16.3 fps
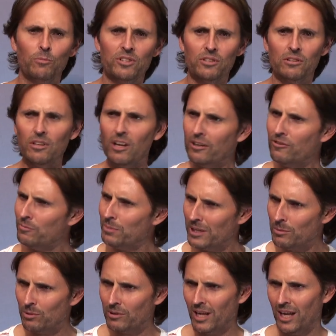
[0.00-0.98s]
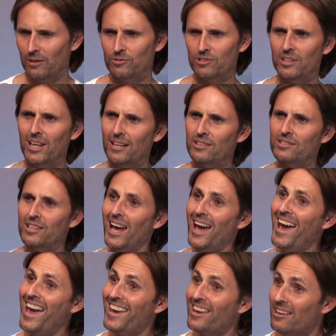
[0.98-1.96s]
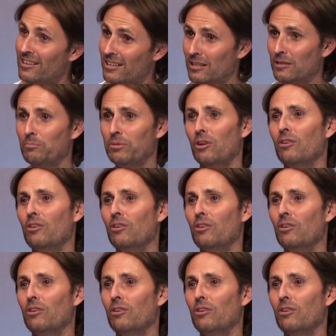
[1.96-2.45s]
Which a lot of people have. So that's anger